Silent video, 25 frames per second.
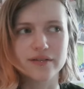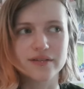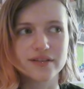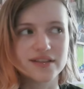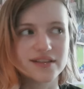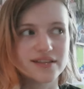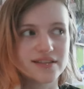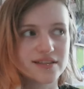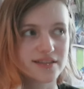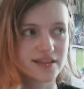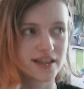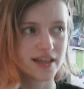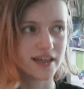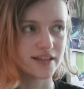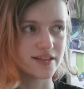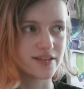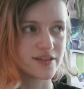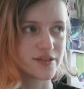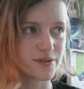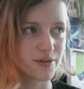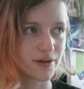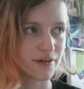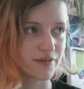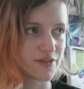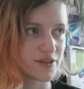these kids
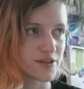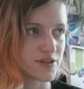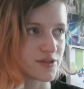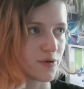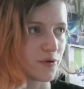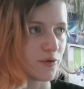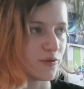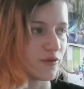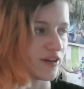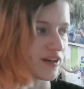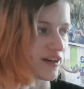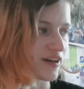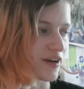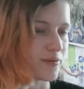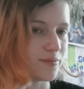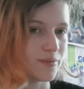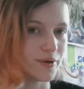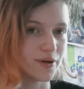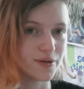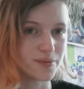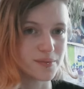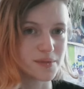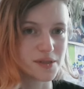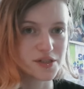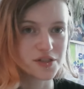who have to solve like a
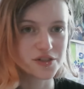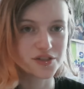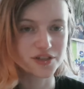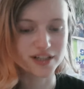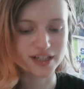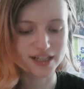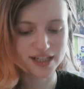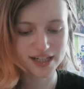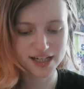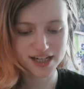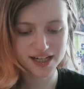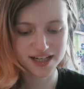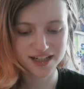murder mystery,